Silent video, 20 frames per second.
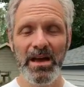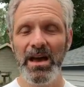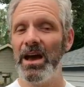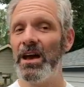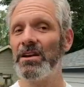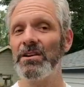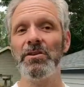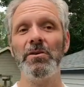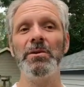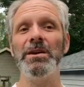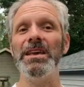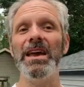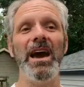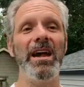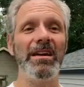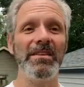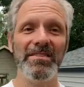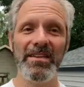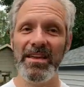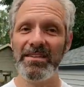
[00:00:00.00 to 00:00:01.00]
I don't know what
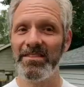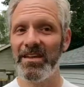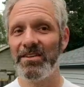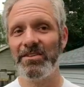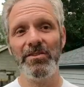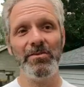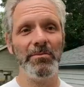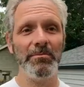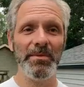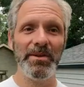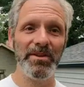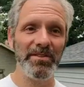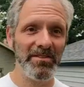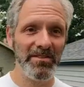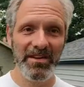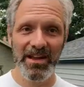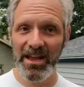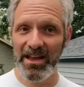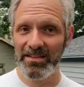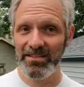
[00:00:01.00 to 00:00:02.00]
Giannis has. I don't know what
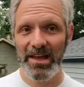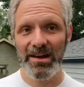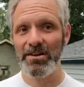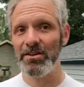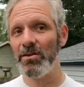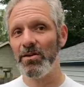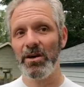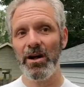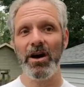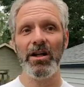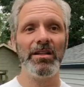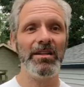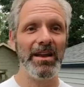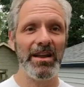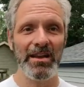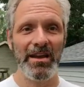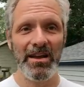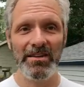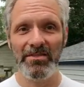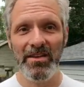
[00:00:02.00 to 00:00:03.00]
Middleton has. I don't know what
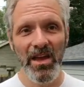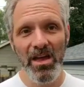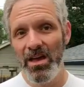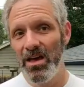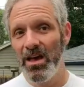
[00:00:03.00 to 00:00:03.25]
Holiday has.